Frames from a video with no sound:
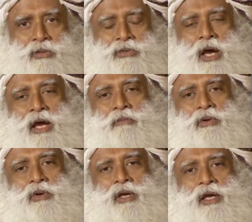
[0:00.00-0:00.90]
So I'm
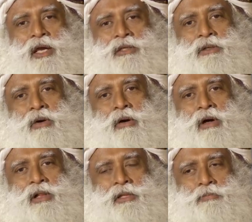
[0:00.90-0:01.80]
looking at
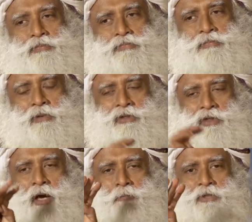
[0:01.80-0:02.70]
all the
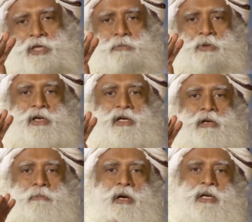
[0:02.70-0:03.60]
top three
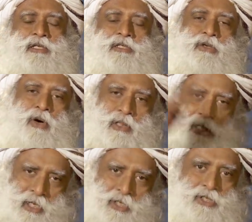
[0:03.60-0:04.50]
political parties in all
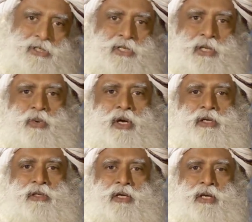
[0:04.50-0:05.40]
the nations in the
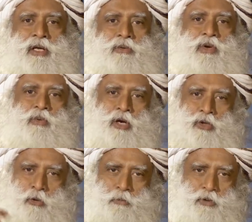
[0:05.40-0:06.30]
world. We
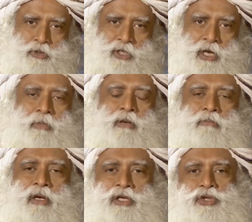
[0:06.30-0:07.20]
want to approach them
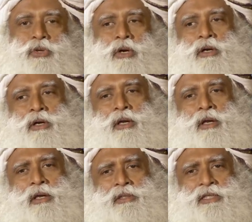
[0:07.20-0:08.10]
and make sure,
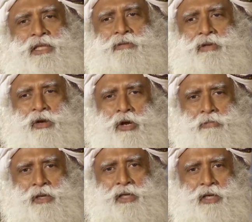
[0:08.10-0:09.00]
see they will
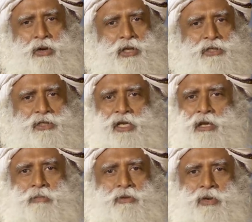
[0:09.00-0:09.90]
not make ecology the number